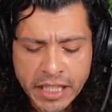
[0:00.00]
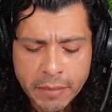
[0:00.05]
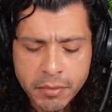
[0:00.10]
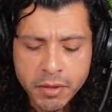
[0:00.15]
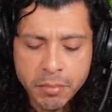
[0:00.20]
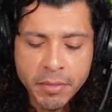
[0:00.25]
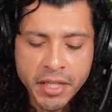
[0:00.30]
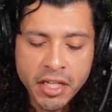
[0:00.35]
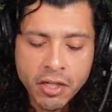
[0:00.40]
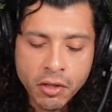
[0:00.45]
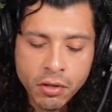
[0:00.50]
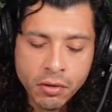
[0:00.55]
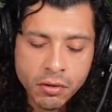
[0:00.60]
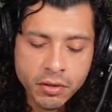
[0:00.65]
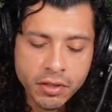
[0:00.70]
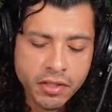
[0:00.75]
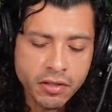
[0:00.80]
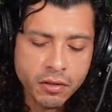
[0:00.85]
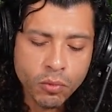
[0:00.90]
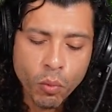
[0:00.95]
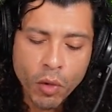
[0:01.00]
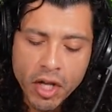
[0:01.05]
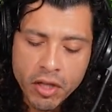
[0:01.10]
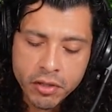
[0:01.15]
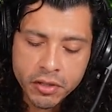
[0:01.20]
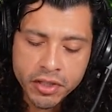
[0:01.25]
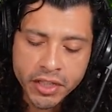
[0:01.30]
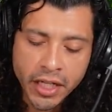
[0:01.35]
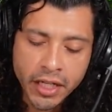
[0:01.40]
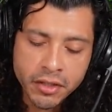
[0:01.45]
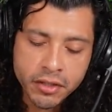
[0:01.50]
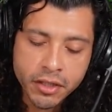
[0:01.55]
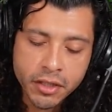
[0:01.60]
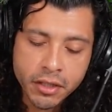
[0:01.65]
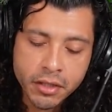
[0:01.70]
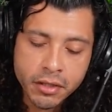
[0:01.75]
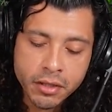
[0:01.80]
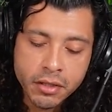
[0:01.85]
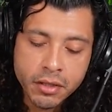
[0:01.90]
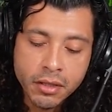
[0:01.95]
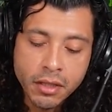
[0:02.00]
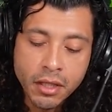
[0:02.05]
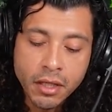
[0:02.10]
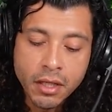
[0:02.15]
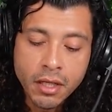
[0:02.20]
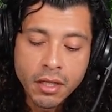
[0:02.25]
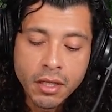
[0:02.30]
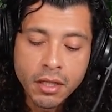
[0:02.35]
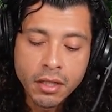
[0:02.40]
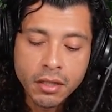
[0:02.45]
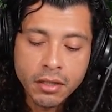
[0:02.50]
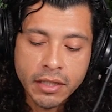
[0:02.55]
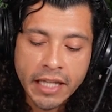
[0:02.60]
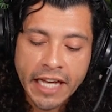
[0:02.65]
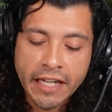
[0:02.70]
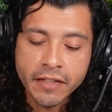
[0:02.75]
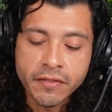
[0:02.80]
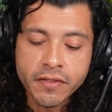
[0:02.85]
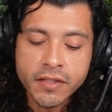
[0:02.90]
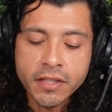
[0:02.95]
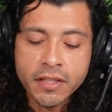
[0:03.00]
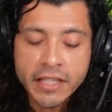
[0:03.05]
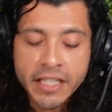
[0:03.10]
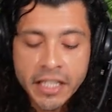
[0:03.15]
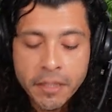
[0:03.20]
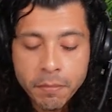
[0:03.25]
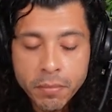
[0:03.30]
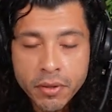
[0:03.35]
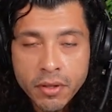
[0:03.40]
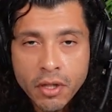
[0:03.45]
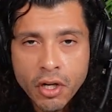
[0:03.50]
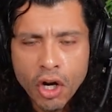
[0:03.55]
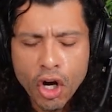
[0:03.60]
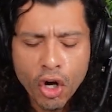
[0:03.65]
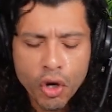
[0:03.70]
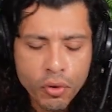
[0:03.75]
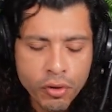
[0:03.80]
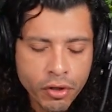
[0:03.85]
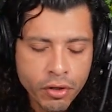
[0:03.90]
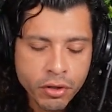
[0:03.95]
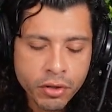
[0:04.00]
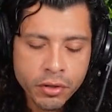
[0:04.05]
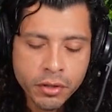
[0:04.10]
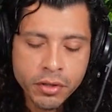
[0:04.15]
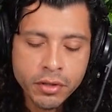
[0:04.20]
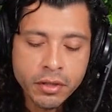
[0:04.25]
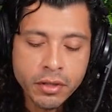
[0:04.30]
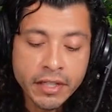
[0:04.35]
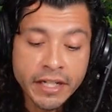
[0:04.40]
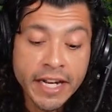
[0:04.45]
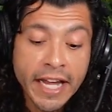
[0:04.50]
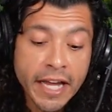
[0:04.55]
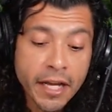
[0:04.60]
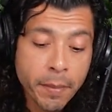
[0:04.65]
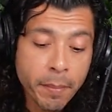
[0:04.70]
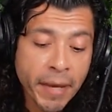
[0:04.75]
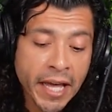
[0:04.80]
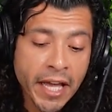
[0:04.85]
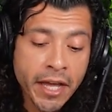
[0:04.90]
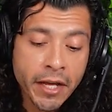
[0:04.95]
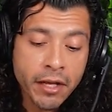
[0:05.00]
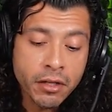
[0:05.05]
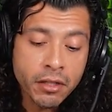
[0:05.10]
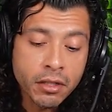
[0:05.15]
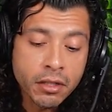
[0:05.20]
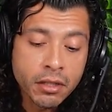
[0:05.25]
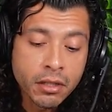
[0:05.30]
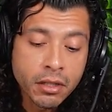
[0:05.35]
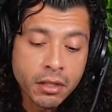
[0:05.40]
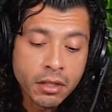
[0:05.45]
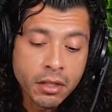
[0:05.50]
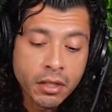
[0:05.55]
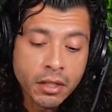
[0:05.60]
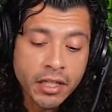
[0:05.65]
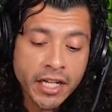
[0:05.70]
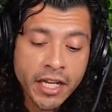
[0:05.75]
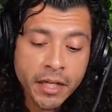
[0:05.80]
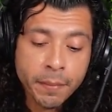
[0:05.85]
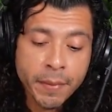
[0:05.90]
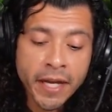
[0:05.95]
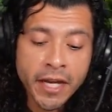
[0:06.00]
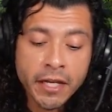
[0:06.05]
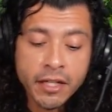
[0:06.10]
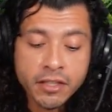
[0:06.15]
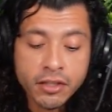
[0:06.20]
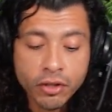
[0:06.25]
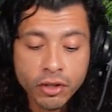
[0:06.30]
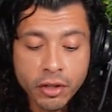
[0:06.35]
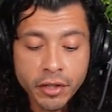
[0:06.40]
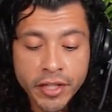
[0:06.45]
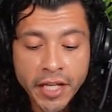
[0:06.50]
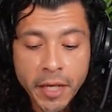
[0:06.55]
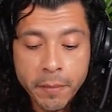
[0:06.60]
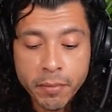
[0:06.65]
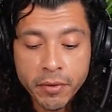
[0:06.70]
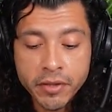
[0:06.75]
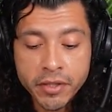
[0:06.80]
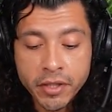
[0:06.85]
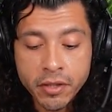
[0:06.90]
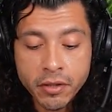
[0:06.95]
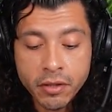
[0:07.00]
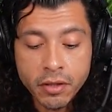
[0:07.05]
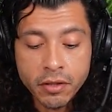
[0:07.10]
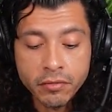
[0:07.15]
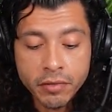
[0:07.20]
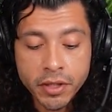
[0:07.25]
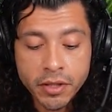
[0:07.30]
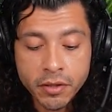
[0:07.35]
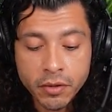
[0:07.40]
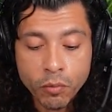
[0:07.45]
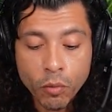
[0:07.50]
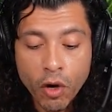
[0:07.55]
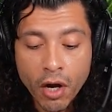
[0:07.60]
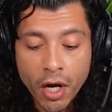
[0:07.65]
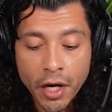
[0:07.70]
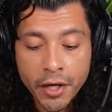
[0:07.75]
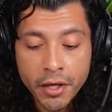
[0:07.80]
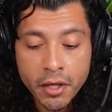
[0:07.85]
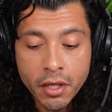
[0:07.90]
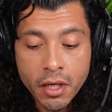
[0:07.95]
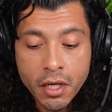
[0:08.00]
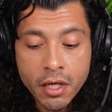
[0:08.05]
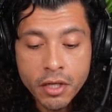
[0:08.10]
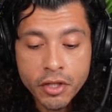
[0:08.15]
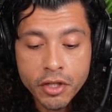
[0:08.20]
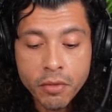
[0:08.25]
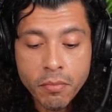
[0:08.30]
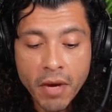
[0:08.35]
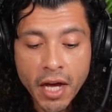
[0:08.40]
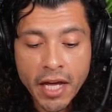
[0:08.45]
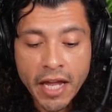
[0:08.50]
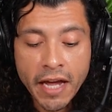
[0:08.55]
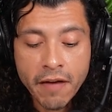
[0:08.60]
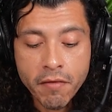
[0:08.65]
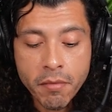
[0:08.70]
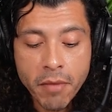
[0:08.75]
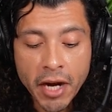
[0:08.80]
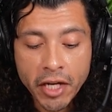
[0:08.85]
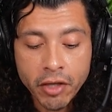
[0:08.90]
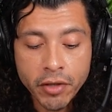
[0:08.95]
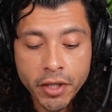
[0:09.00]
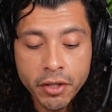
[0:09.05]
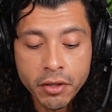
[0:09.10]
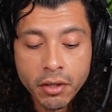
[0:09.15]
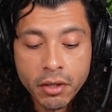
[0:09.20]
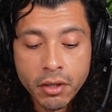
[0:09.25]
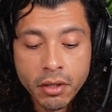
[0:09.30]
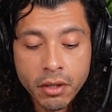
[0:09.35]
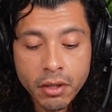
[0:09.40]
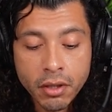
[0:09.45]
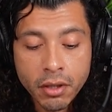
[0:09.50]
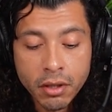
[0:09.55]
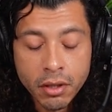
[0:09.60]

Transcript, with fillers: Skipped meals, there's weather changes, lack of sleep, odors, neck pain. Neck pain is 38% a reason why you might have a migraine.